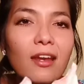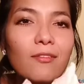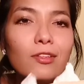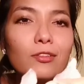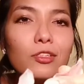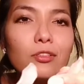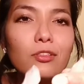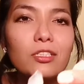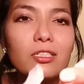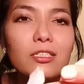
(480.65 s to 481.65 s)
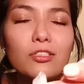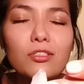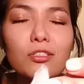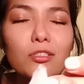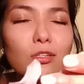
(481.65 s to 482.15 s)
when you touch it, it's
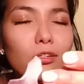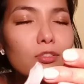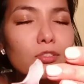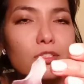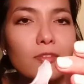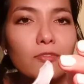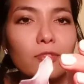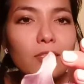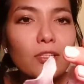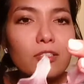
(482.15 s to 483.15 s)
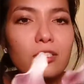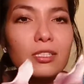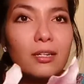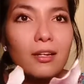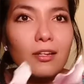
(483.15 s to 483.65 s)
just so soft to the
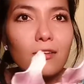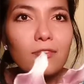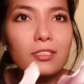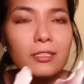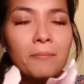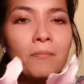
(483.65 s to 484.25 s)
touch that I love it.